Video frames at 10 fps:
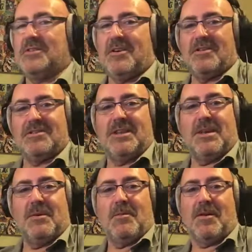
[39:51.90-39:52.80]
the honours of
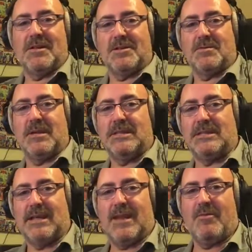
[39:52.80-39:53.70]
doing what this week to
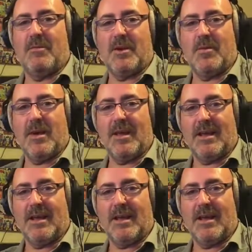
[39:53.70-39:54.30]
tell everybody where you